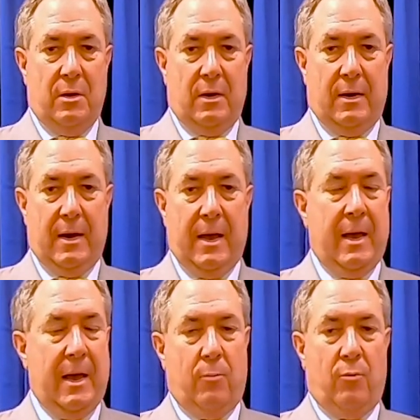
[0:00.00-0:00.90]

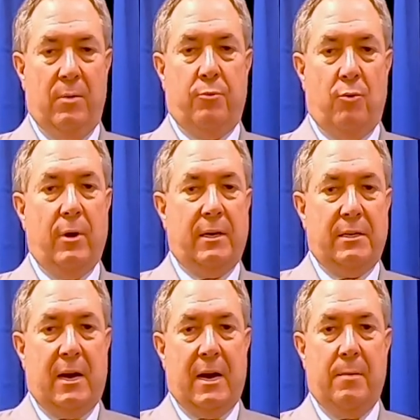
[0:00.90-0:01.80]
At one point in
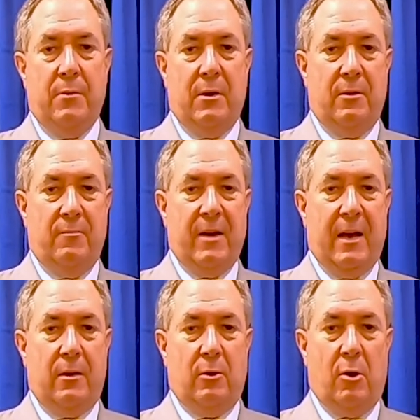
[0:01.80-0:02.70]
time,
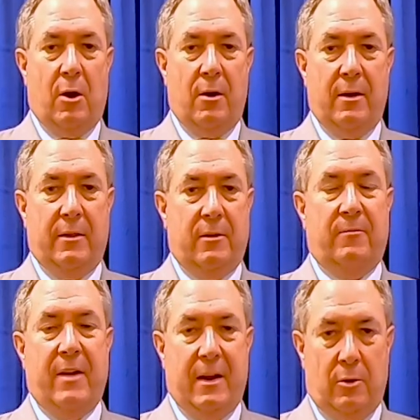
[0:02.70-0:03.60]
Nevada law and the
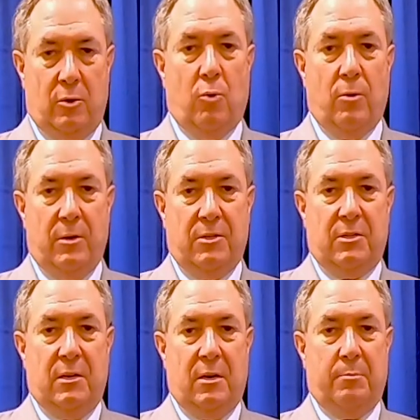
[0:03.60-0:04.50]
Nevada courts
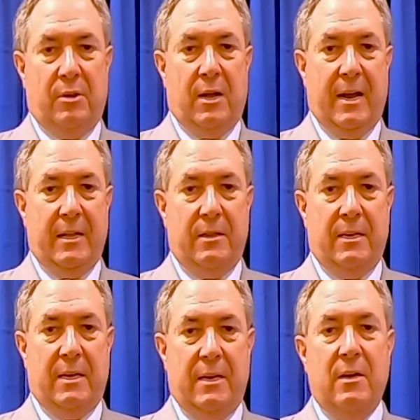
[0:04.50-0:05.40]
applied
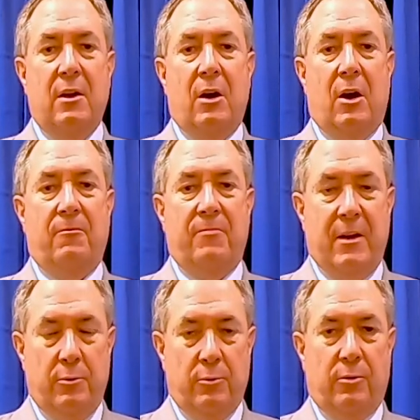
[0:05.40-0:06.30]
the
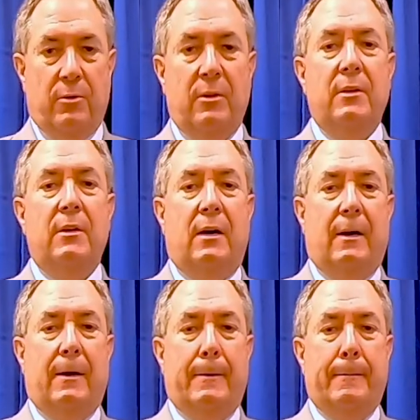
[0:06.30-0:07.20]
federal
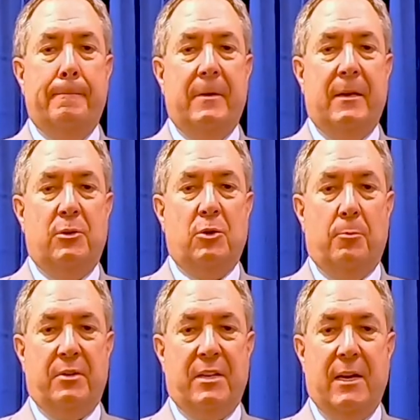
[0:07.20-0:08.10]

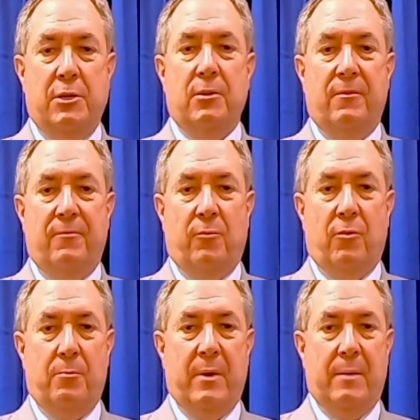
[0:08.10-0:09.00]
interpretation of the
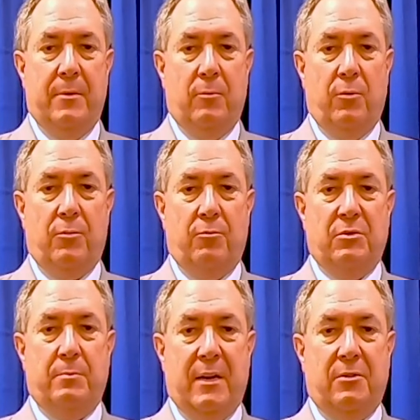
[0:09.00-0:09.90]
Fourth Amendment with
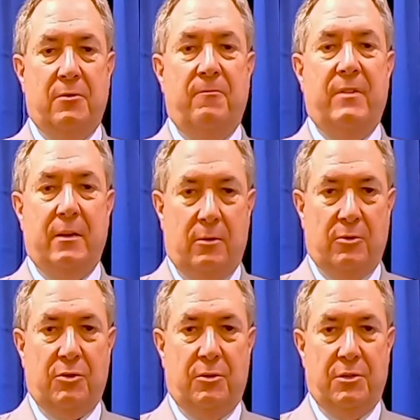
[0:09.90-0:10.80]
respect to vehicle
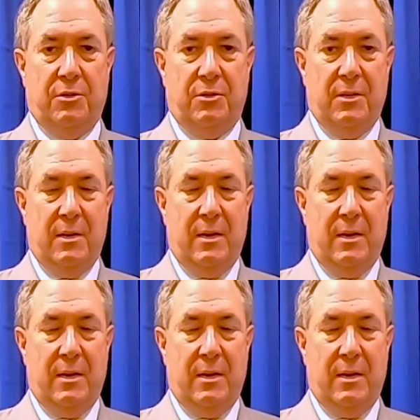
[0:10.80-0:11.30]
searches.